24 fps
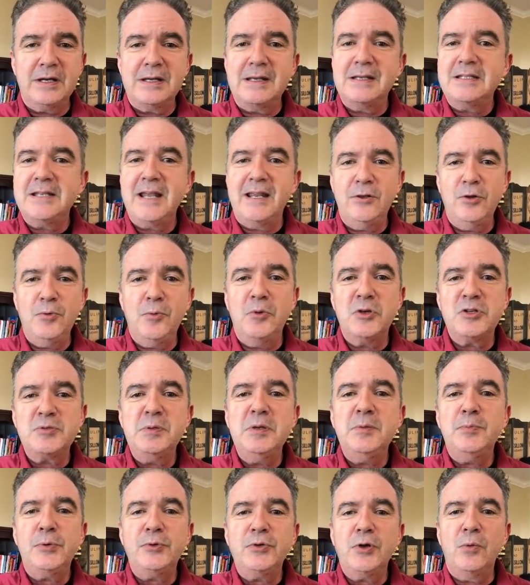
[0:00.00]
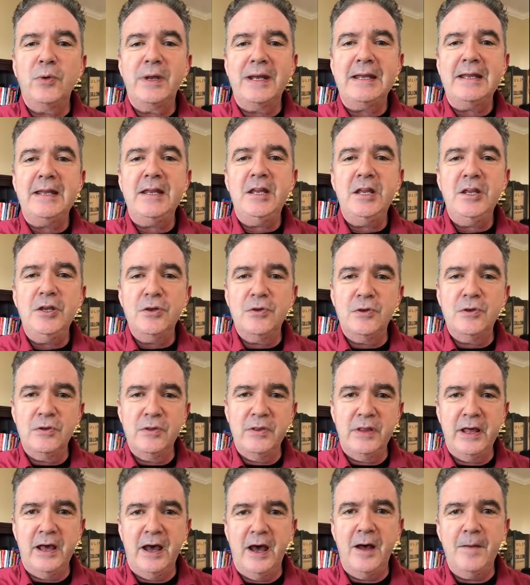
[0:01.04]
because they know most people don't want to hear
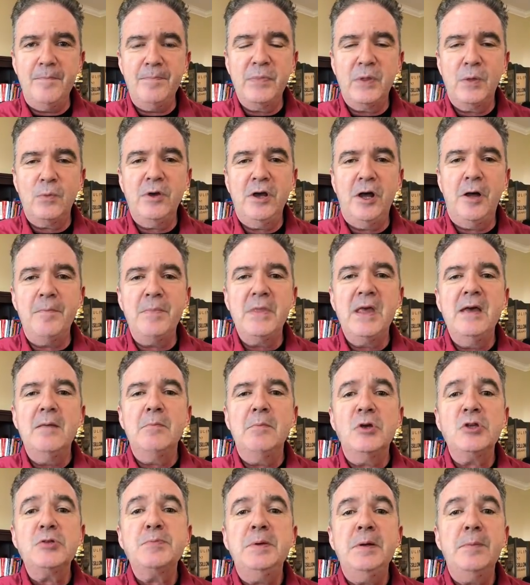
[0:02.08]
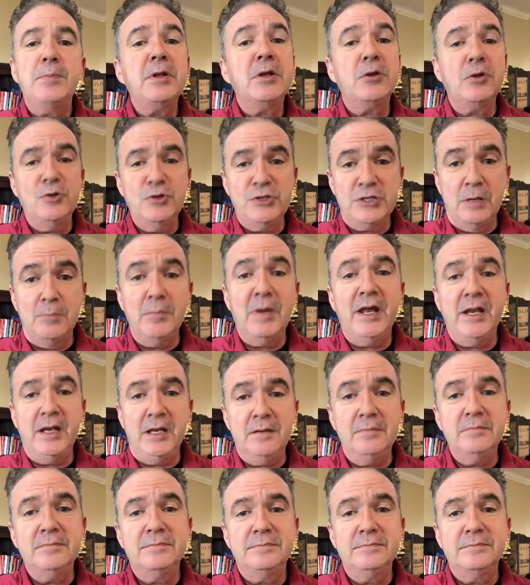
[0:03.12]
that. Well, most people are losing money.